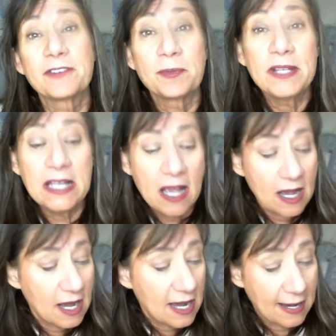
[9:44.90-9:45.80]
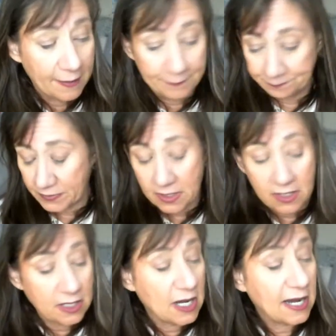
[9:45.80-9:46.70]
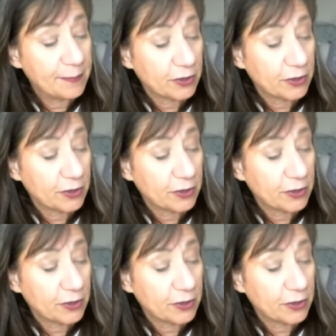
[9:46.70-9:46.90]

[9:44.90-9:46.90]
For me, um, I